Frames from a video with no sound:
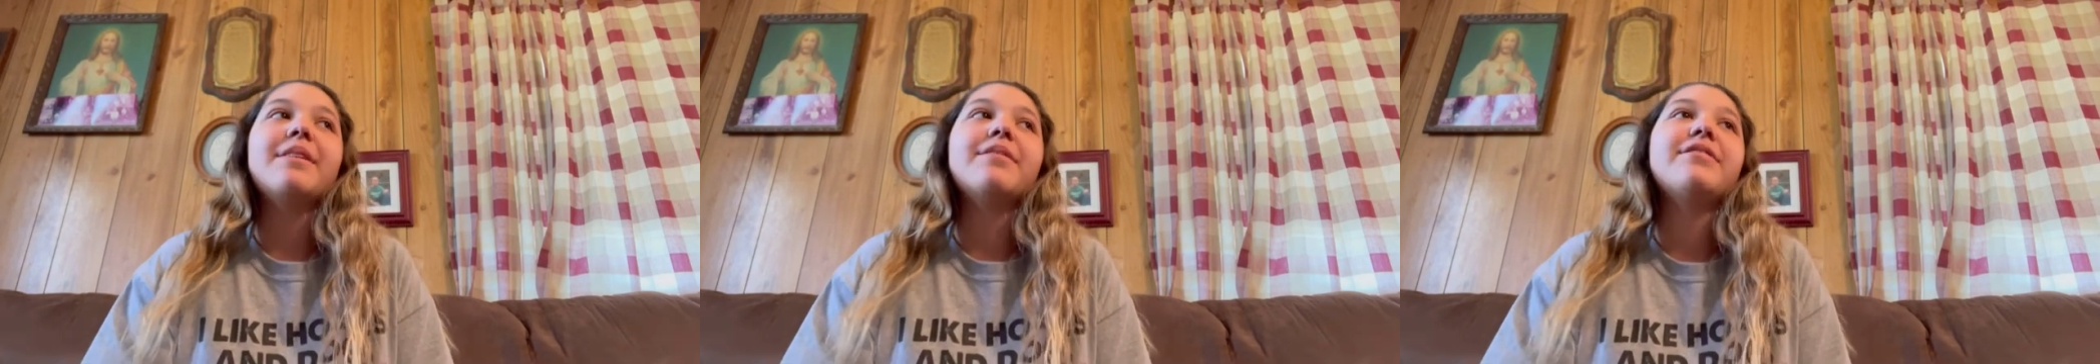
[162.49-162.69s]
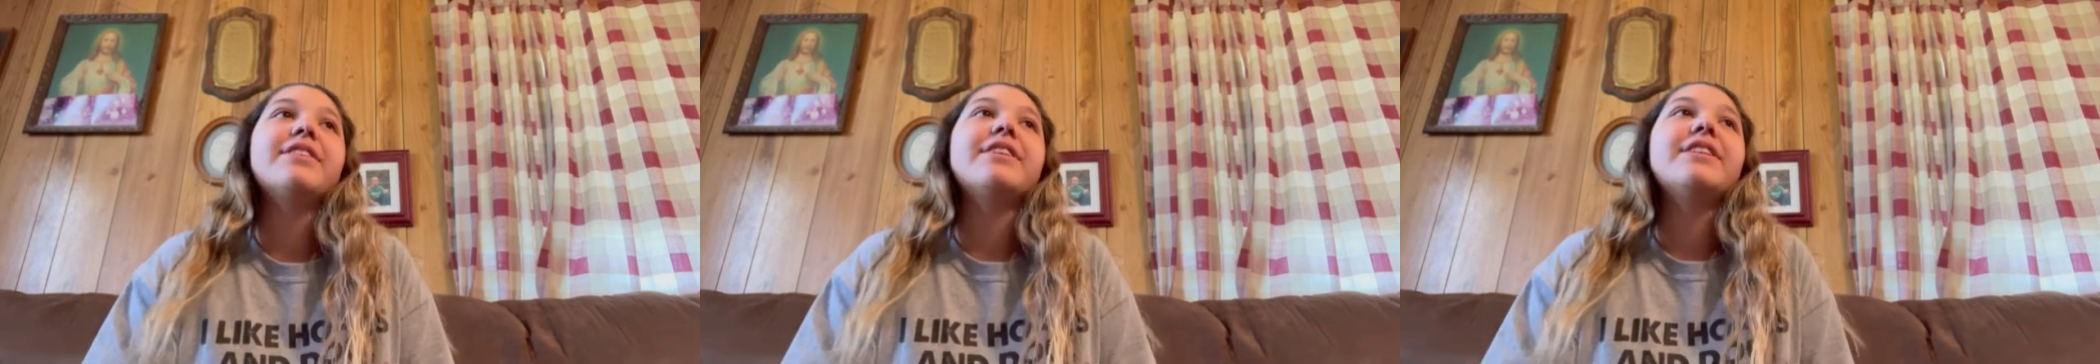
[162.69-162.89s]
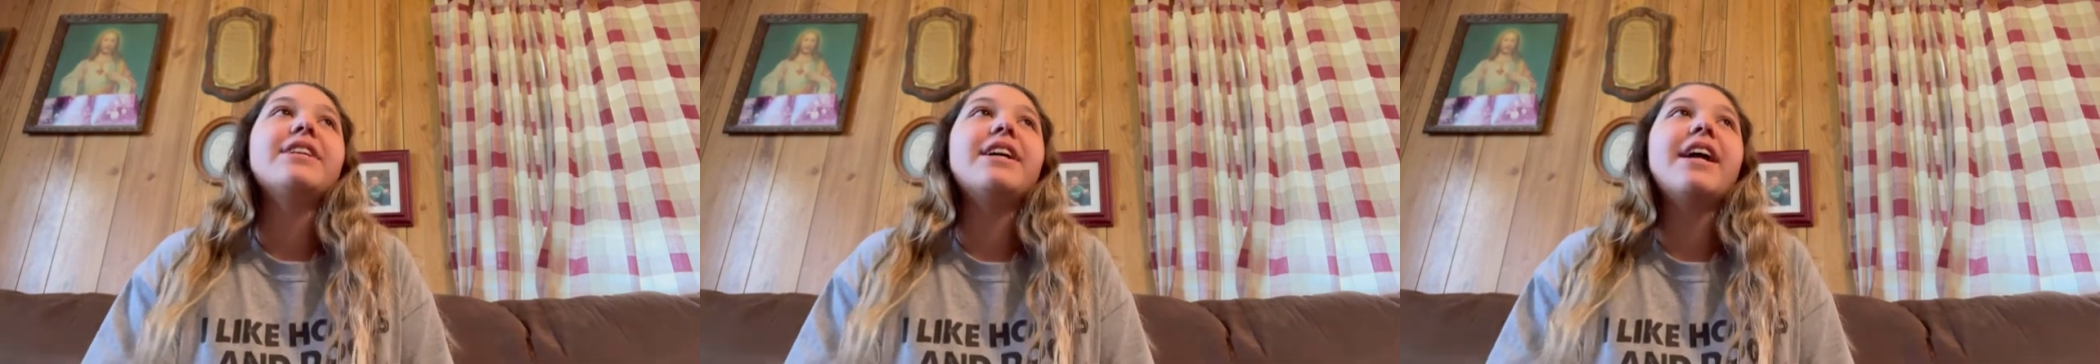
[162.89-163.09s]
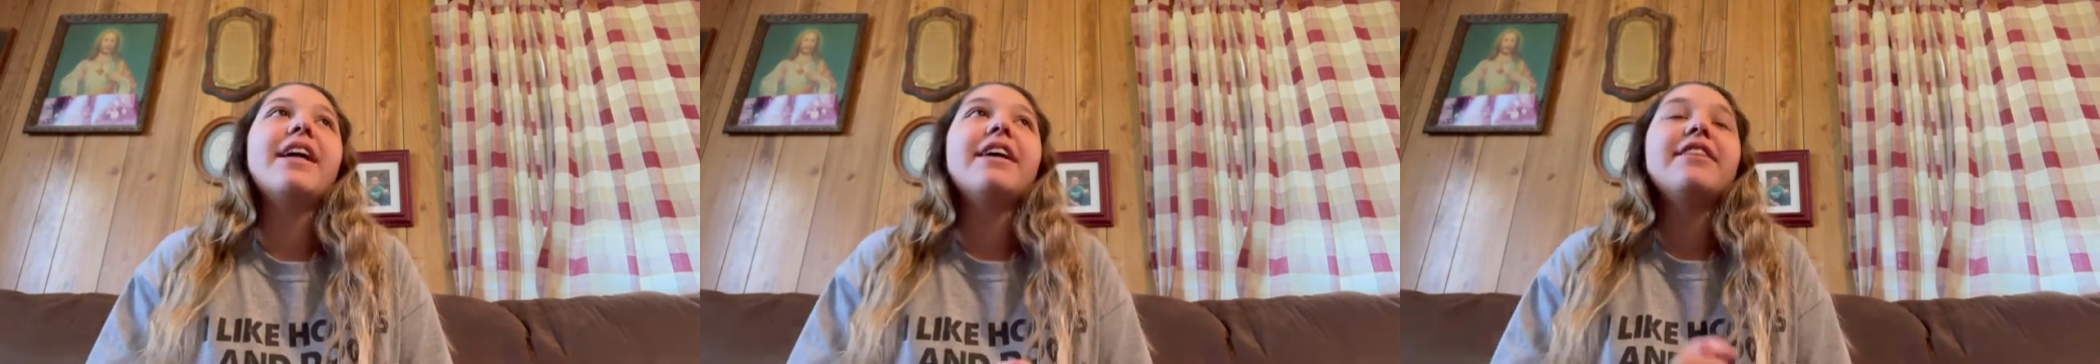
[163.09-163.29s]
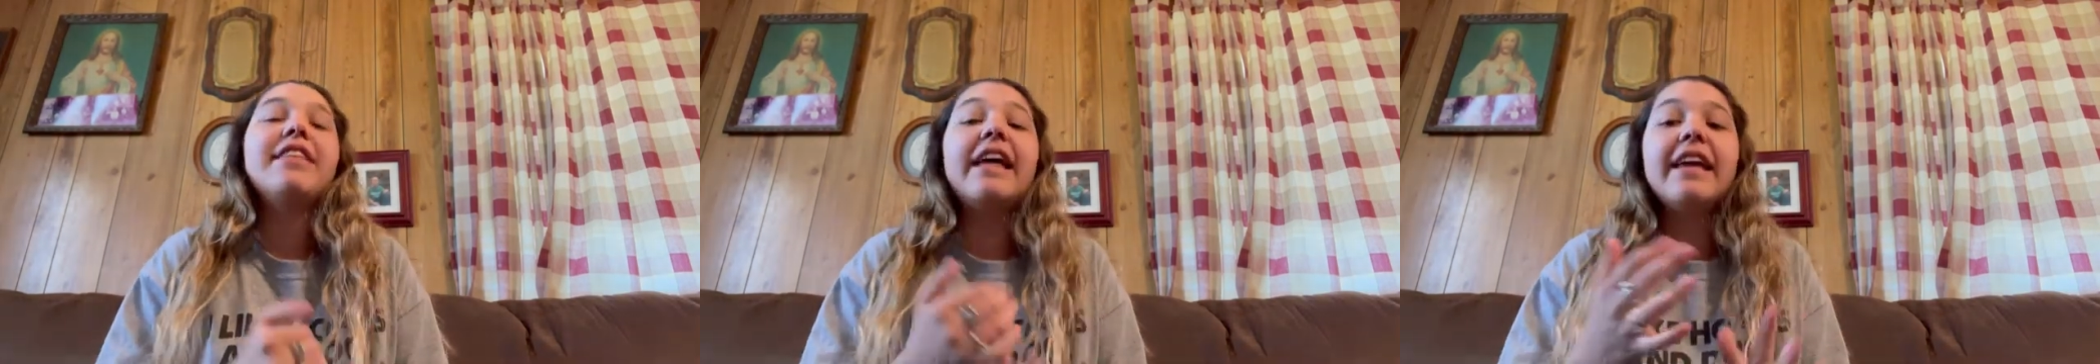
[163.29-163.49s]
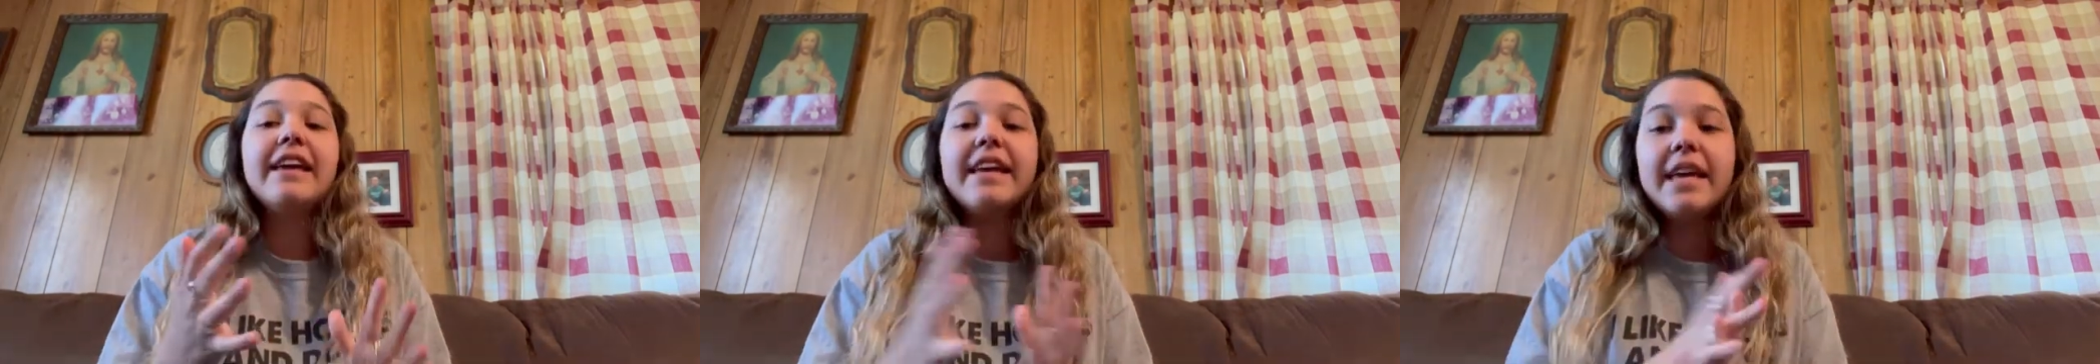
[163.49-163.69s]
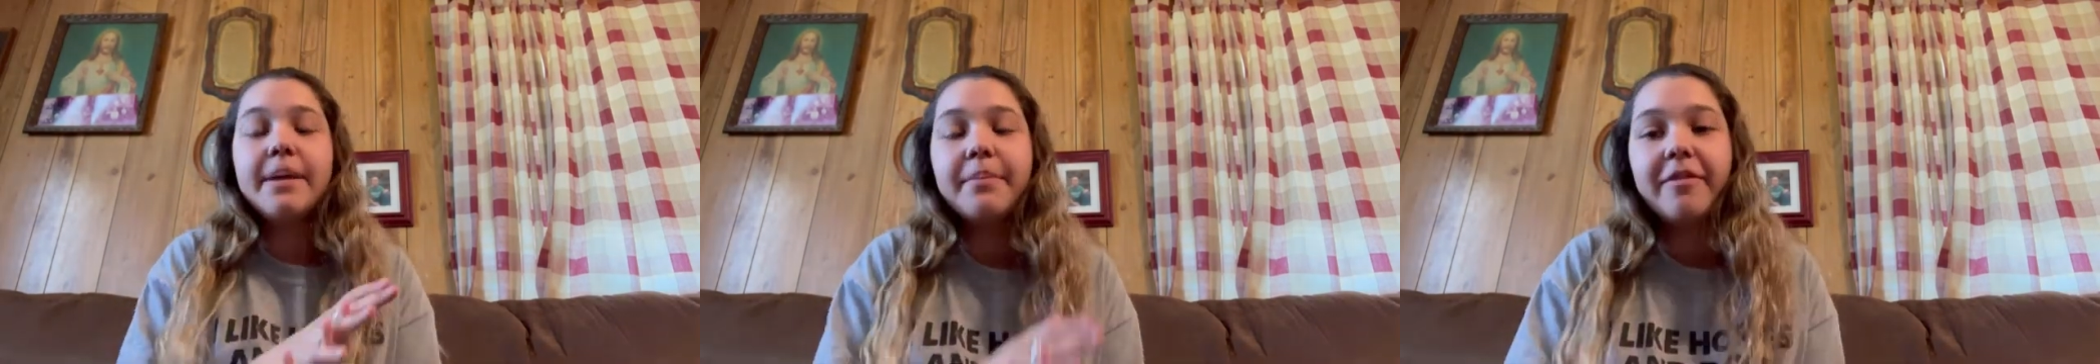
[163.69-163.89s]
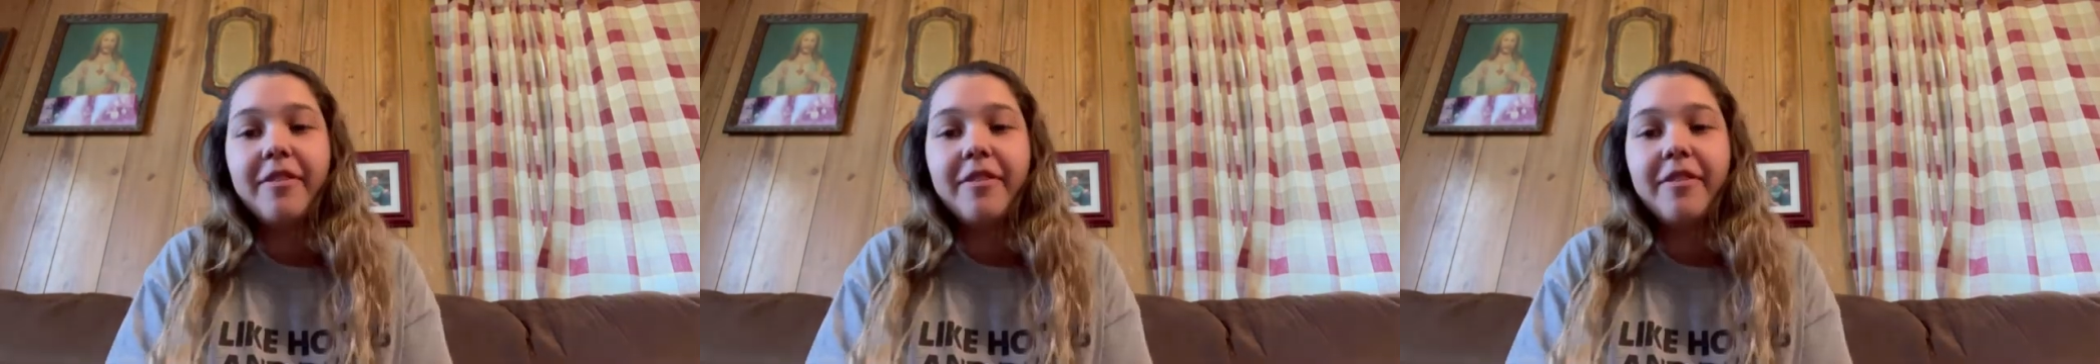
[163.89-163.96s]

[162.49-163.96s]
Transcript: well, they keep